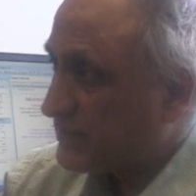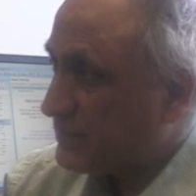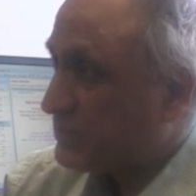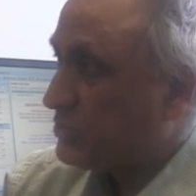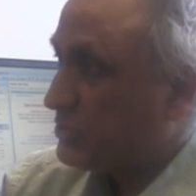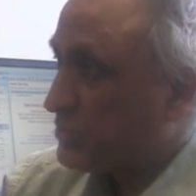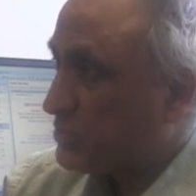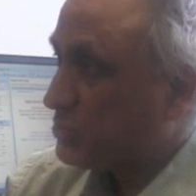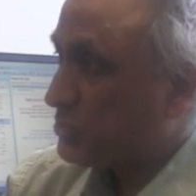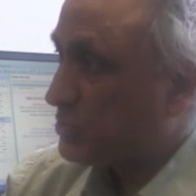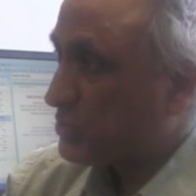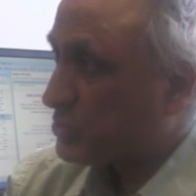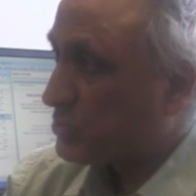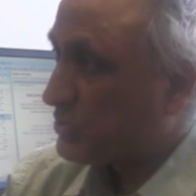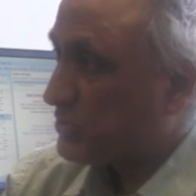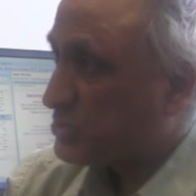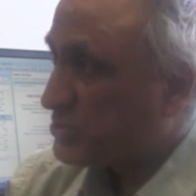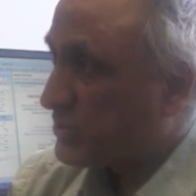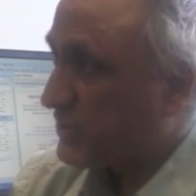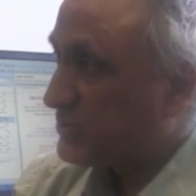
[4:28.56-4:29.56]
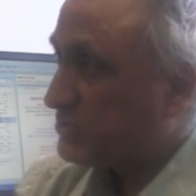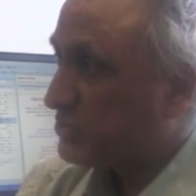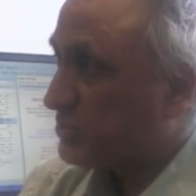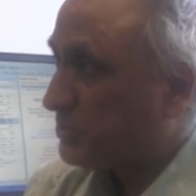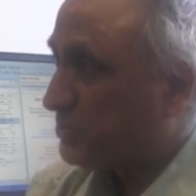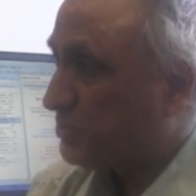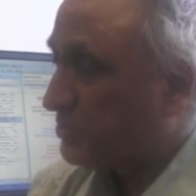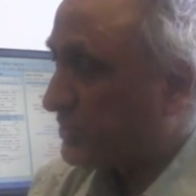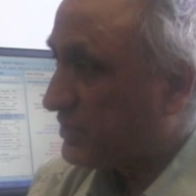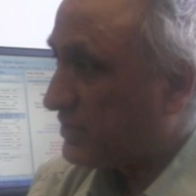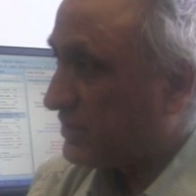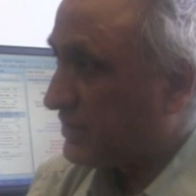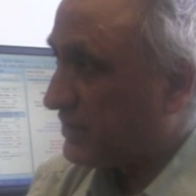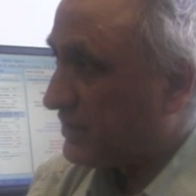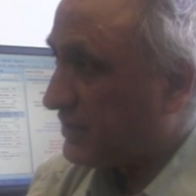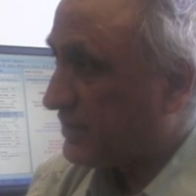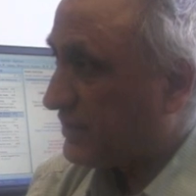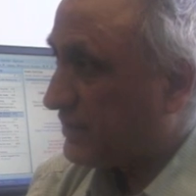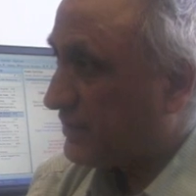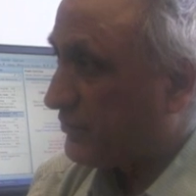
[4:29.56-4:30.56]
you can charge your
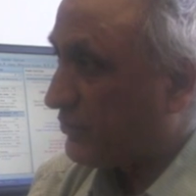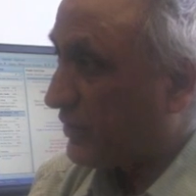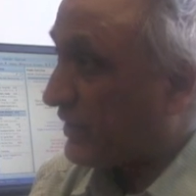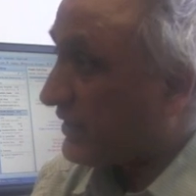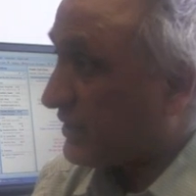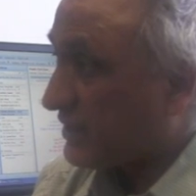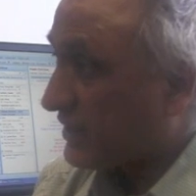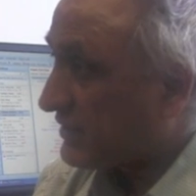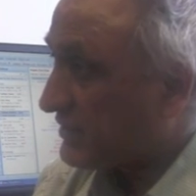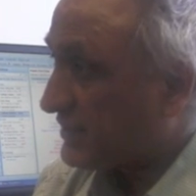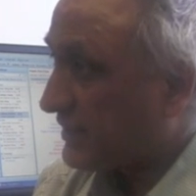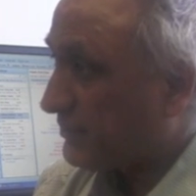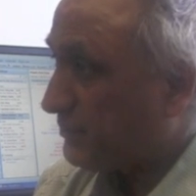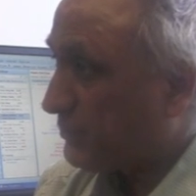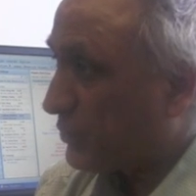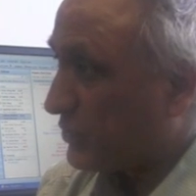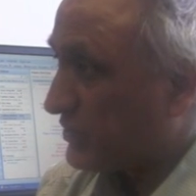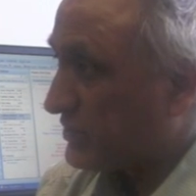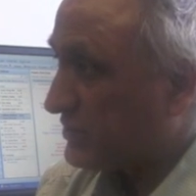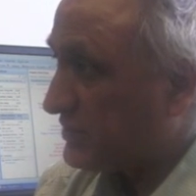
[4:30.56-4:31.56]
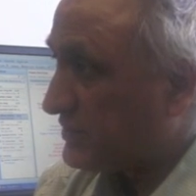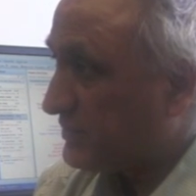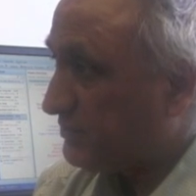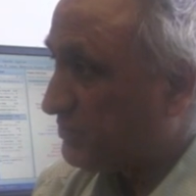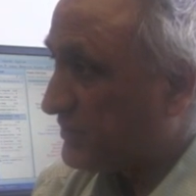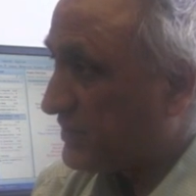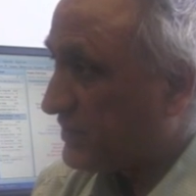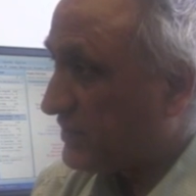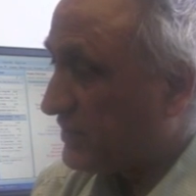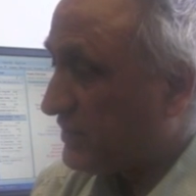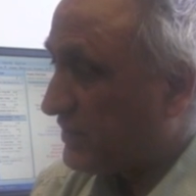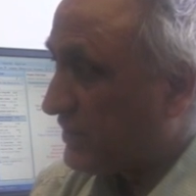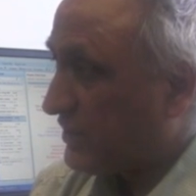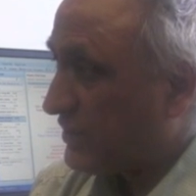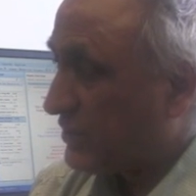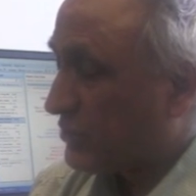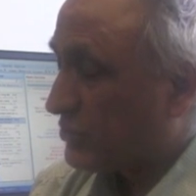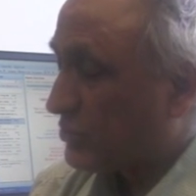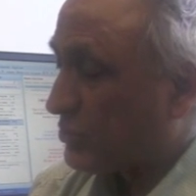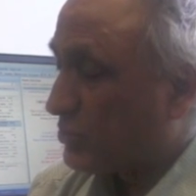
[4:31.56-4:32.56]
vehicle at that point.
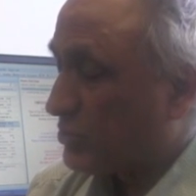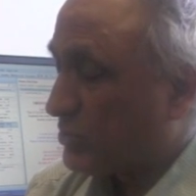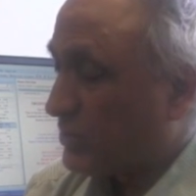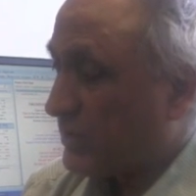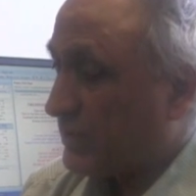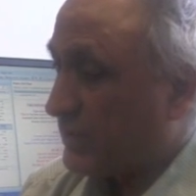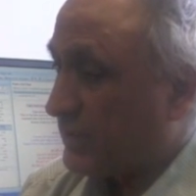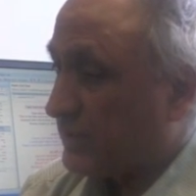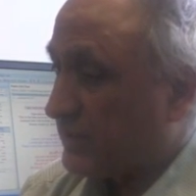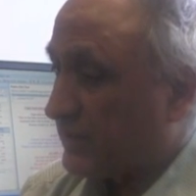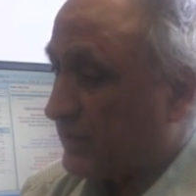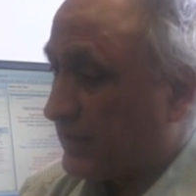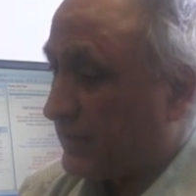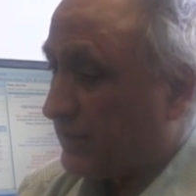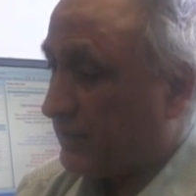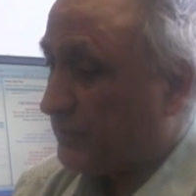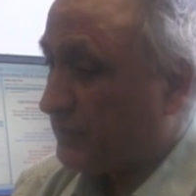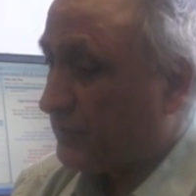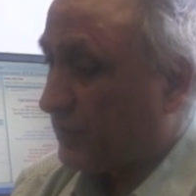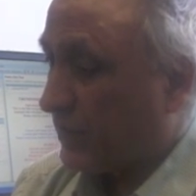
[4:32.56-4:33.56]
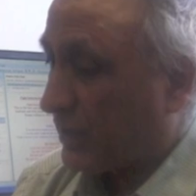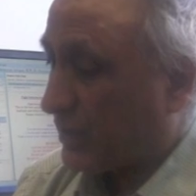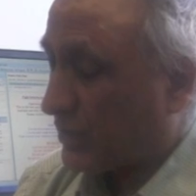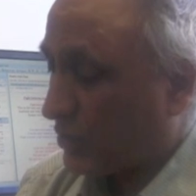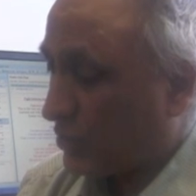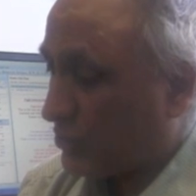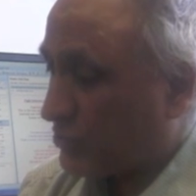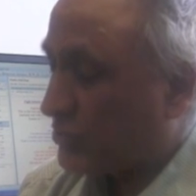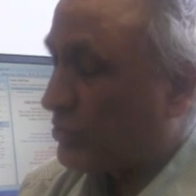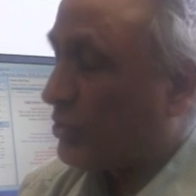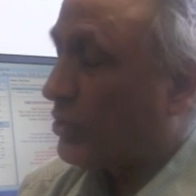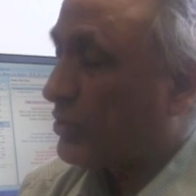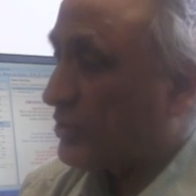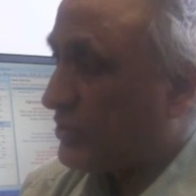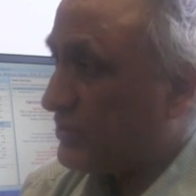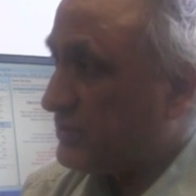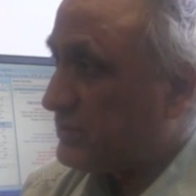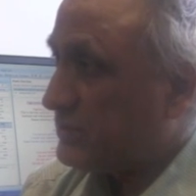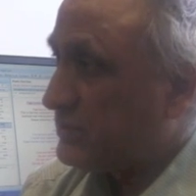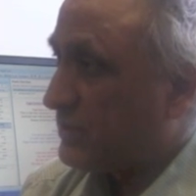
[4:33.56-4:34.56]
So across
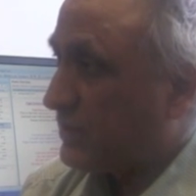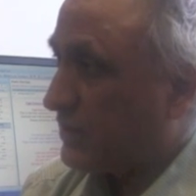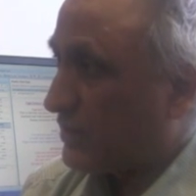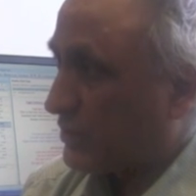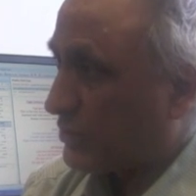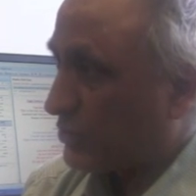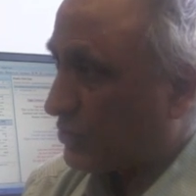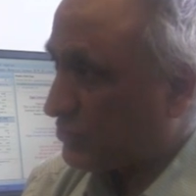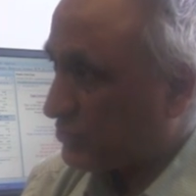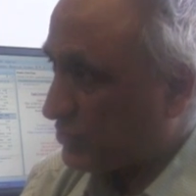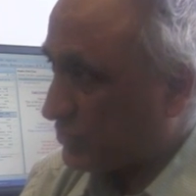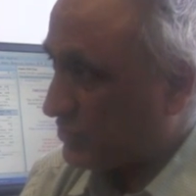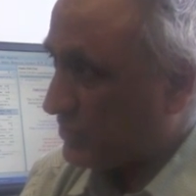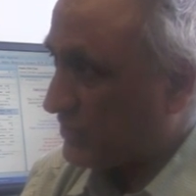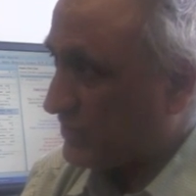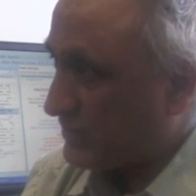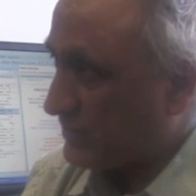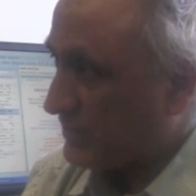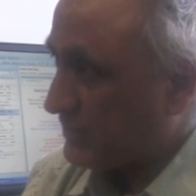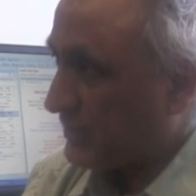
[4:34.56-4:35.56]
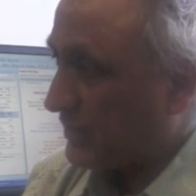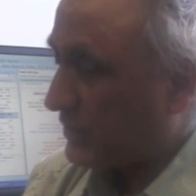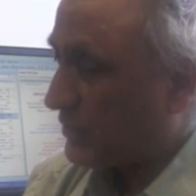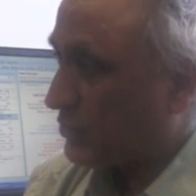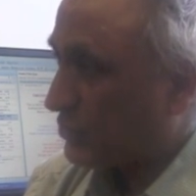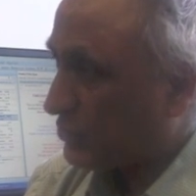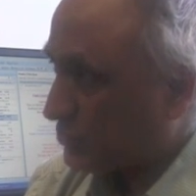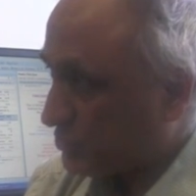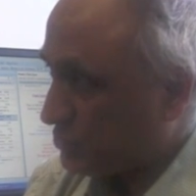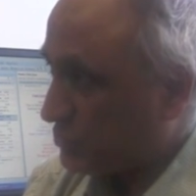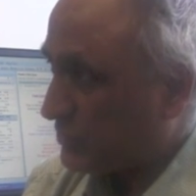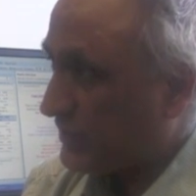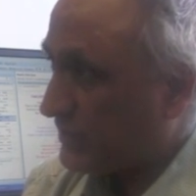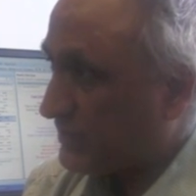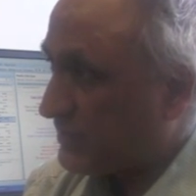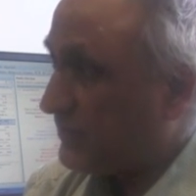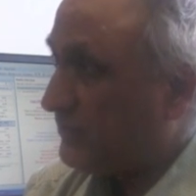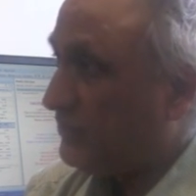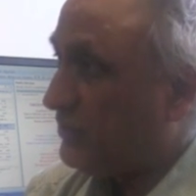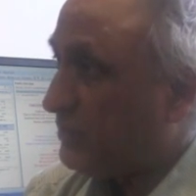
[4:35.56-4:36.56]
Scotland, across the city, across
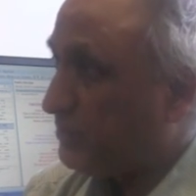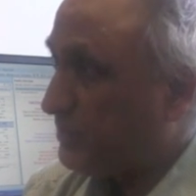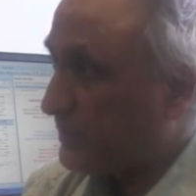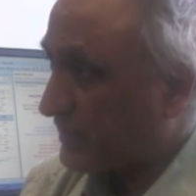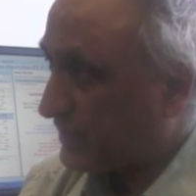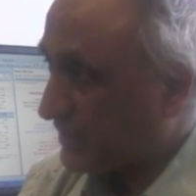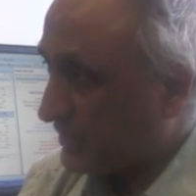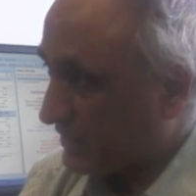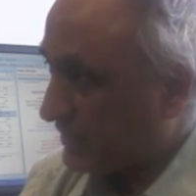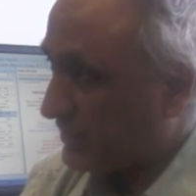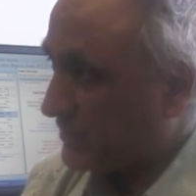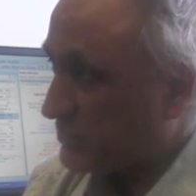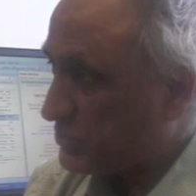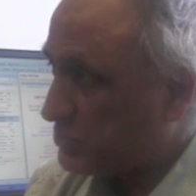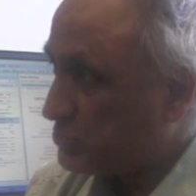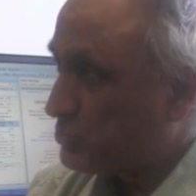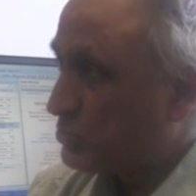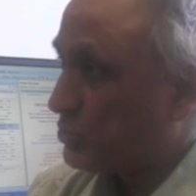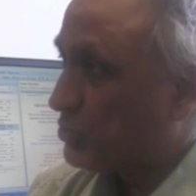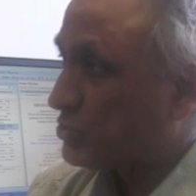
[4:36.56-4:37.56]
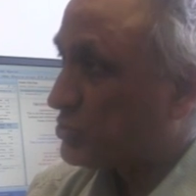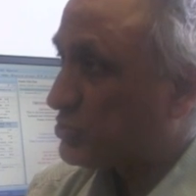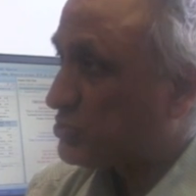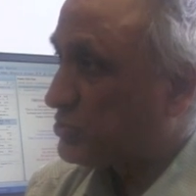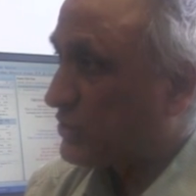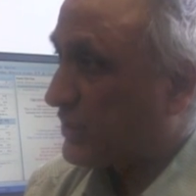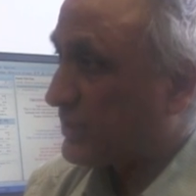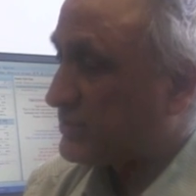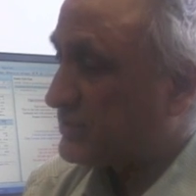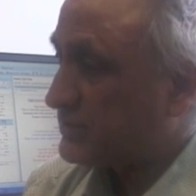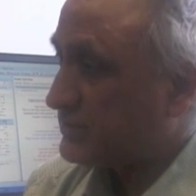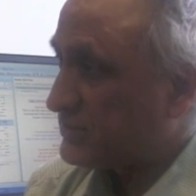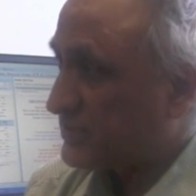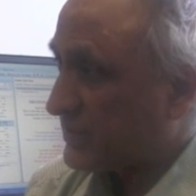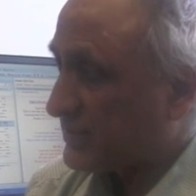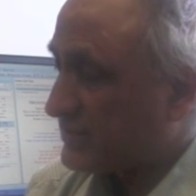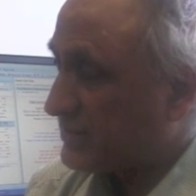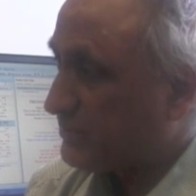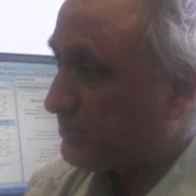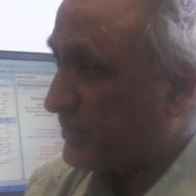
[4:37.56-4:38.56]
UK, there will be in due course
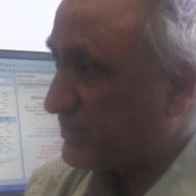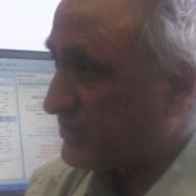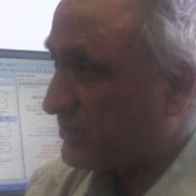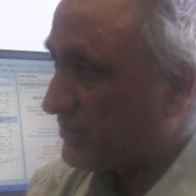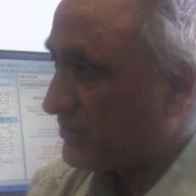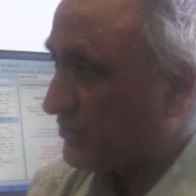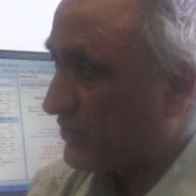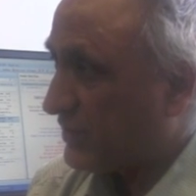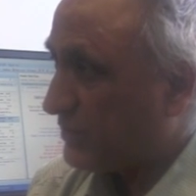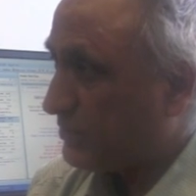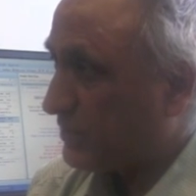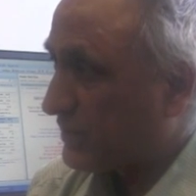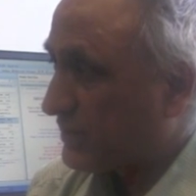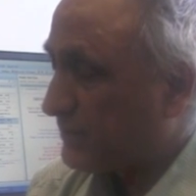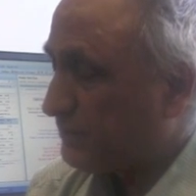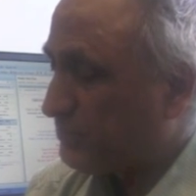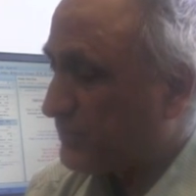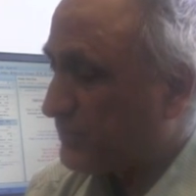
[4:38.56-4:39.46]
charging places available.